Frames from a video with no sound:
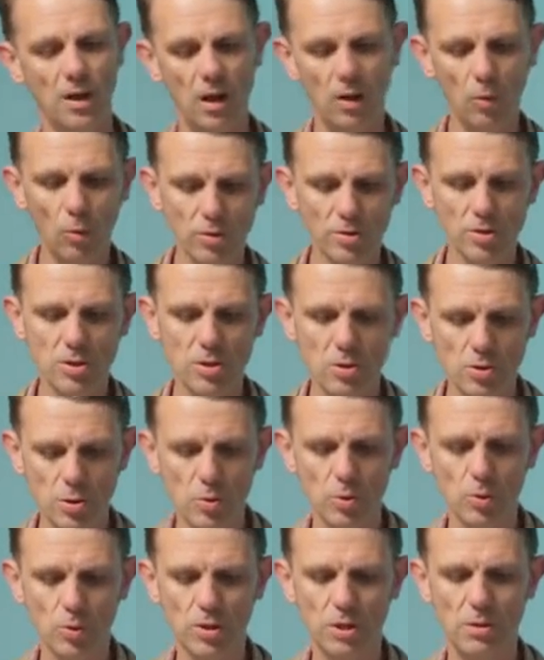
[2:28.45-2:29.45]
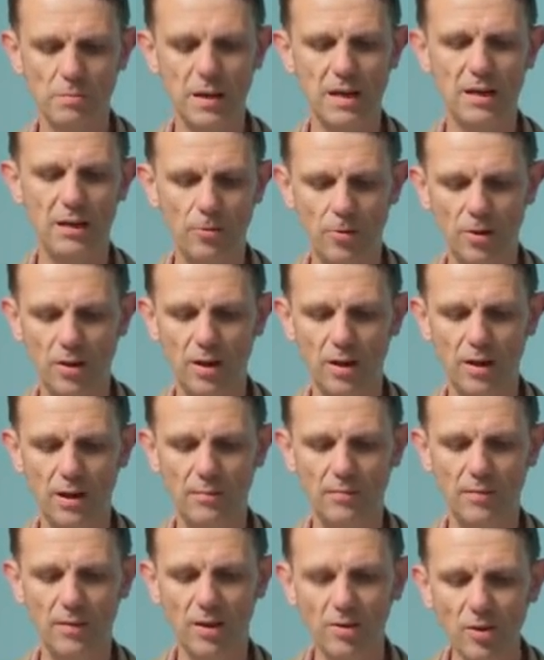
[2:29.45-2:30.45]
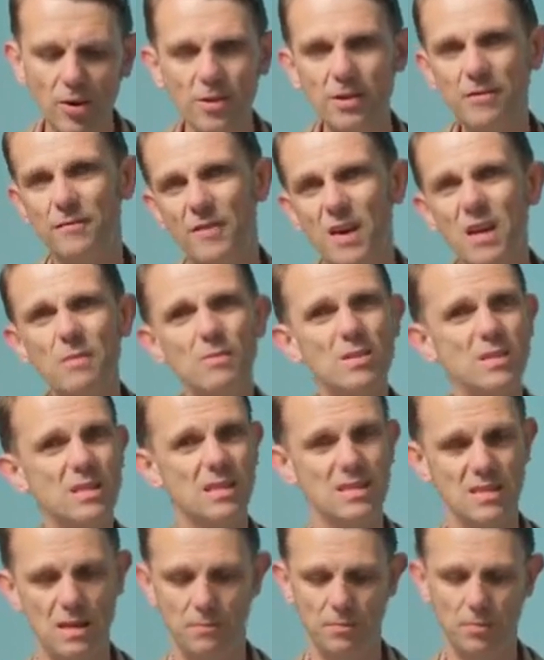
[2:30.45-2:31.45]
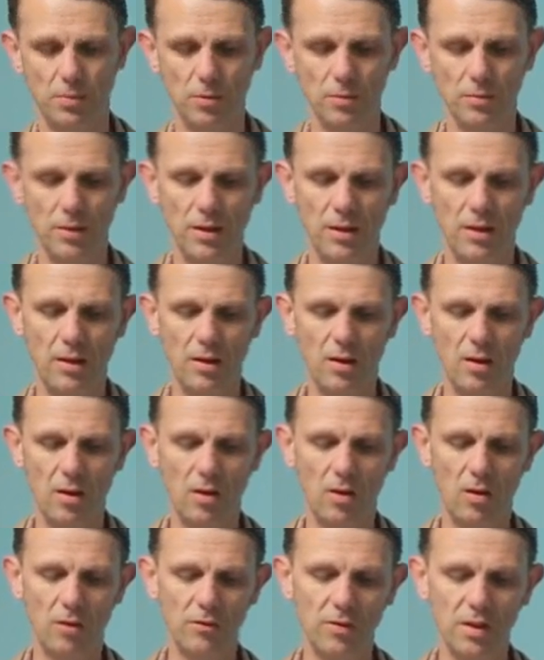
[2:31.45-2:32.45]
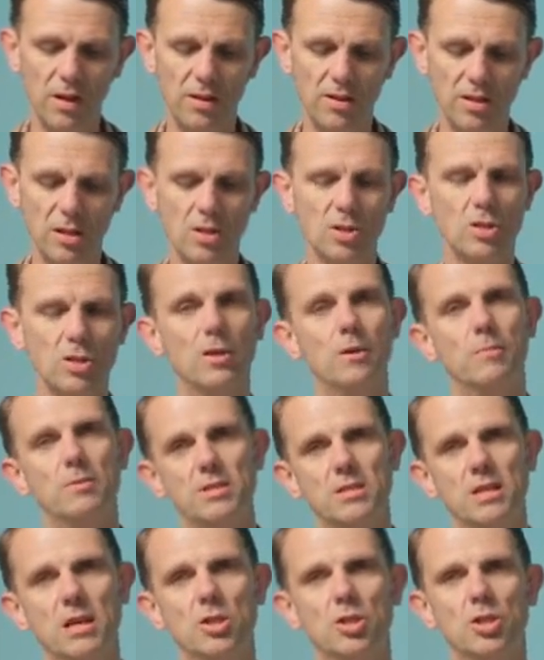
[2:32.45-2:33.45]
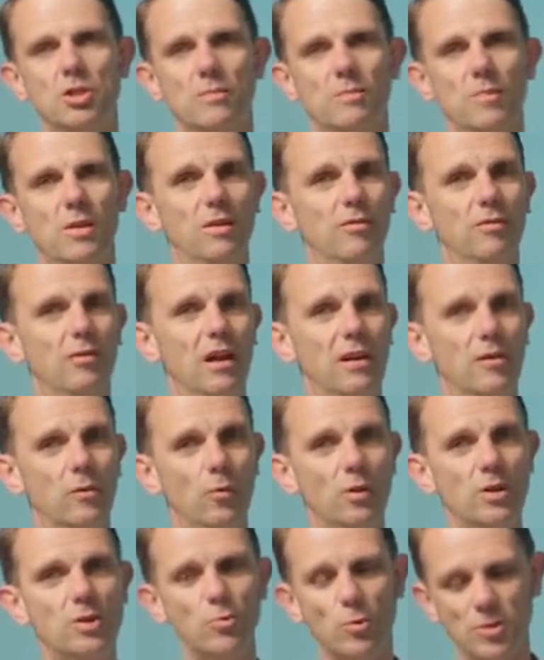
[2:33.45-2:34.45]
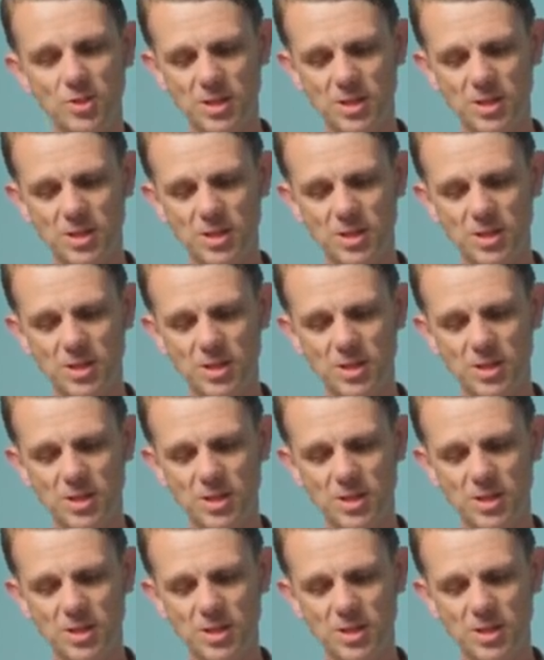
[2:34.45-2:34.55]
I want to talk about another famous example of the interpretation of language.